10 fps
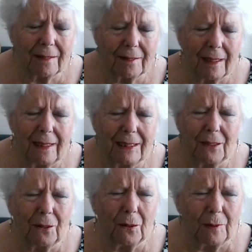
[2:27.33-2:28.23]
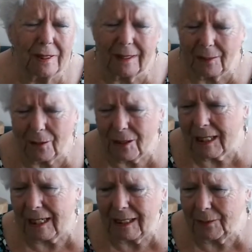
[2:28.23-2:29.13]
and all the stuff on
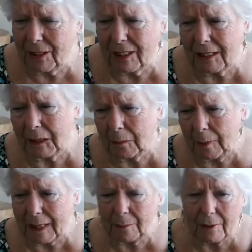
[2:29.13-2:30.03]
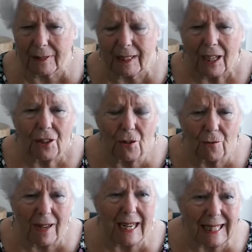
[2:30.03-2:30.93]
television and the papers. You
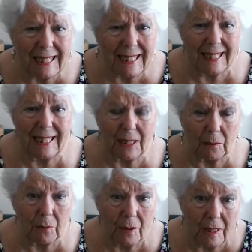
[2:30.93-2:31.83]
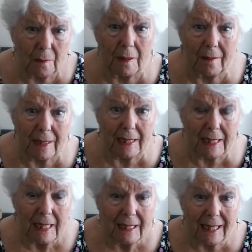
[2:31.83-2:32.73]
rarely see the word spirit.
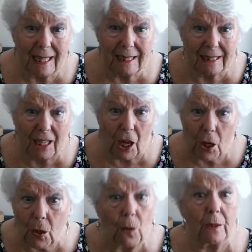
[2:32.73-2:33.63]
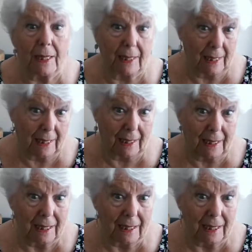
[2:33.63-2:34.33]
That's the only thing